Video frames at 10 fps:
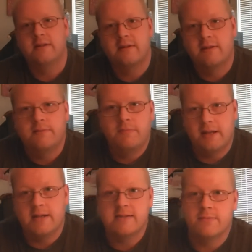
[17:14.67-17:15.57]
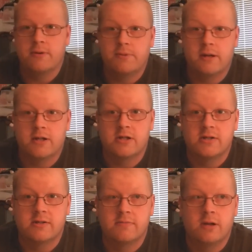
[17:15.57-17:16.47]
and getting some
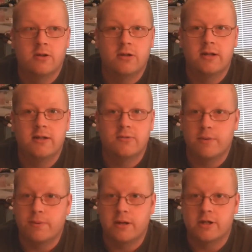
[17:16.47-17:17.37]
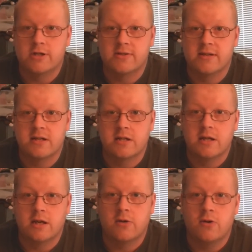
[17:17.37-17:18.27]
reproductions. Looking into reproductions
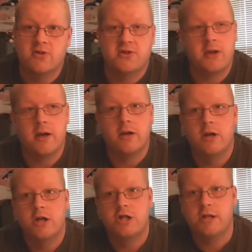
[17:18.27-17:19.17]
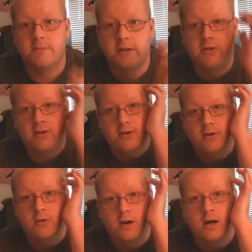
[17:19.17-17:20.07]
lately. Of course, Cheetah
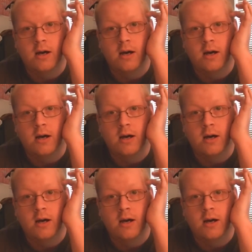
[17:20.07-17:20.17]
2